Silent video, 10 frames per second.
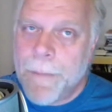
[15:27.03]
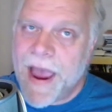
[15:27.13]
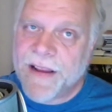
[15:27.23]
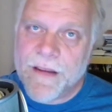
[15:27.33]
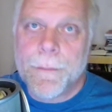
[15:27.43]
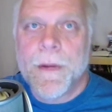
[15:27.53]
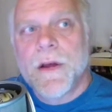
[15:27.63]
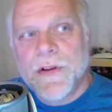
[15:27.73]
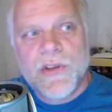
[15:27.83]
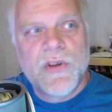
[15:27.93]
backed up
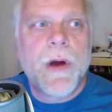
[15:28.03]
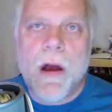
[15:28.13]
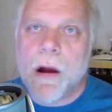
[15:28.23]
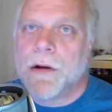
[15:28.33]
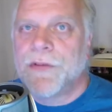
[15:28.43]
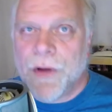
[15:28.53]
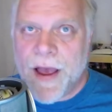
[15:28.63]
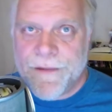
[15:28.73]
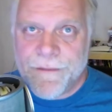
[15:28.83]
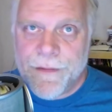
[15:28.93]
to a hard
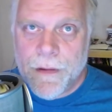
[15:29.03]
drive